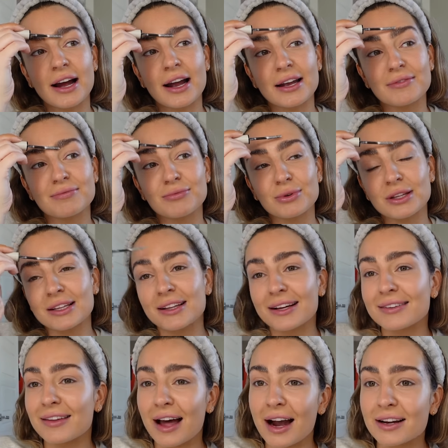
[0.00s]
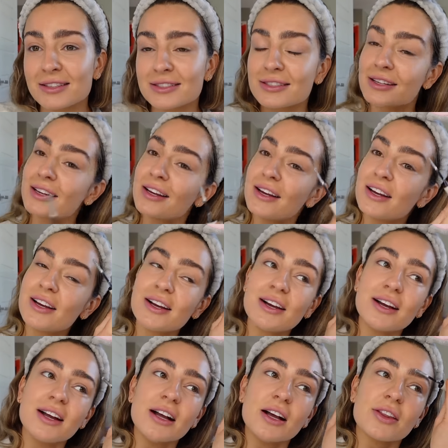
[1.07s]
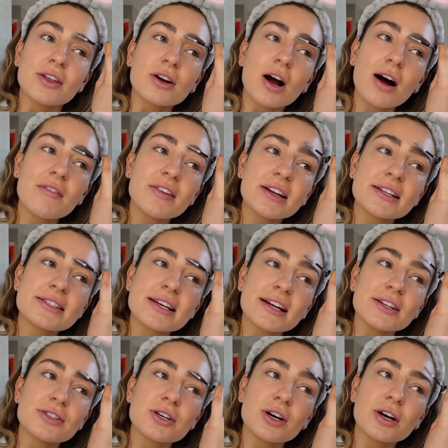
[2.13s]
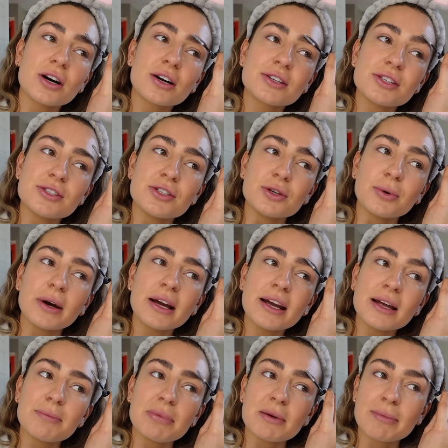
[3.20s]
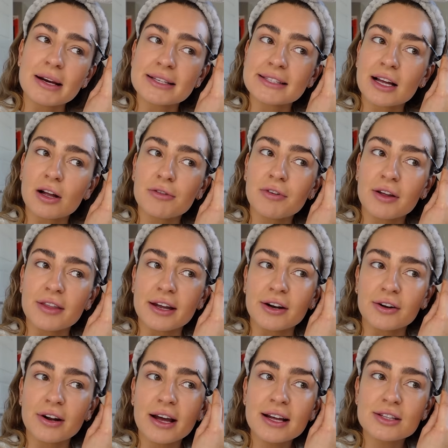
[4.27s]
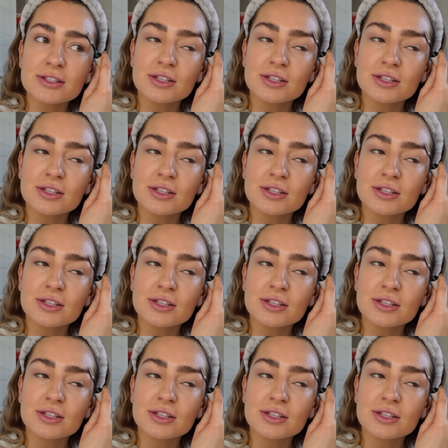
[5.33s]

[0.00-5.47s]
I really like lacked the confidence that it took to do it and be myself on the internet.